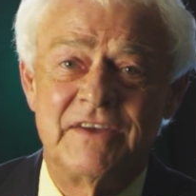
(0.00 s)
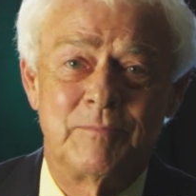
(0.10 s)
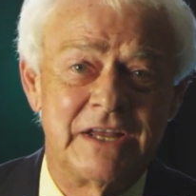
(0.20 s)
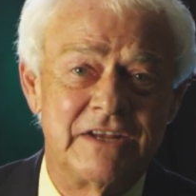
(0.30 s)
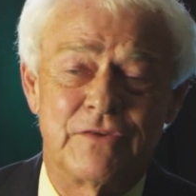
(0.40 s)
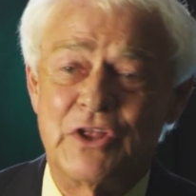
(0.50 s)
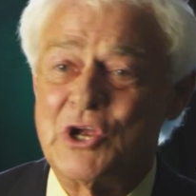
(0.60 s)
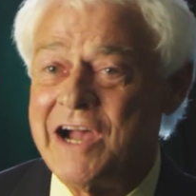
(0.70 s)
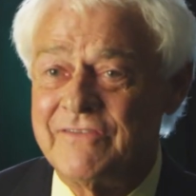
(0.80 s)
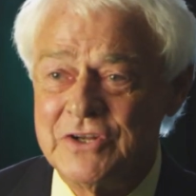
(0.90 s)
they've played for the
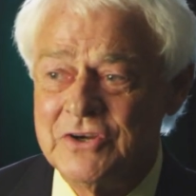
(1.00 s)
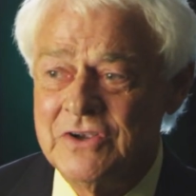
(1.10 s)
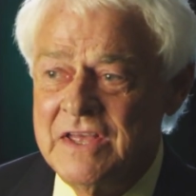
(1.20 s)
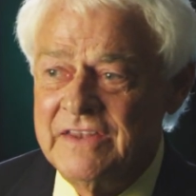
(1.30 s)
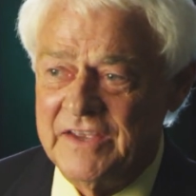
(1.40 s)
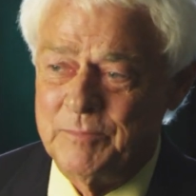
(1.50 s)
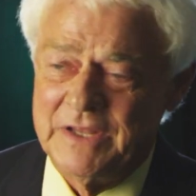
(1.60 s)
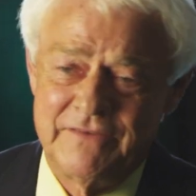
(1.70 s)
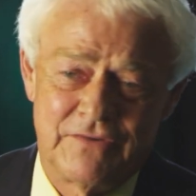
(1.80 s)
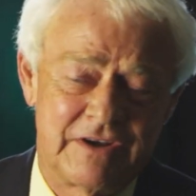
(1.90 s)
governor, they've
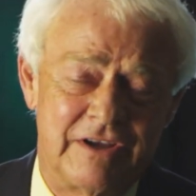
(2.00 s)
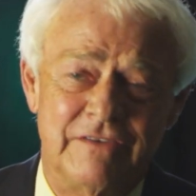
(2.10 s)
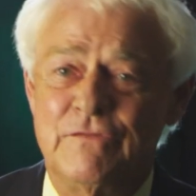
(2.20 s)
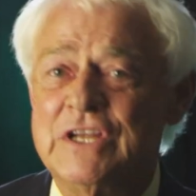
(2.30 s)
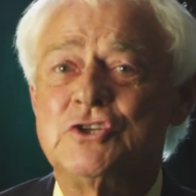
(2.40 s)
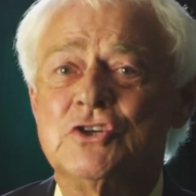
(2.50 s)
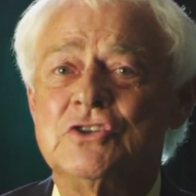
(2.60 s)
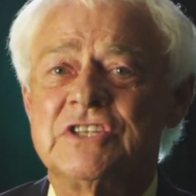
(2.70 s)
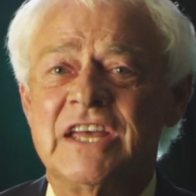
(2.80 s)
played for conventions,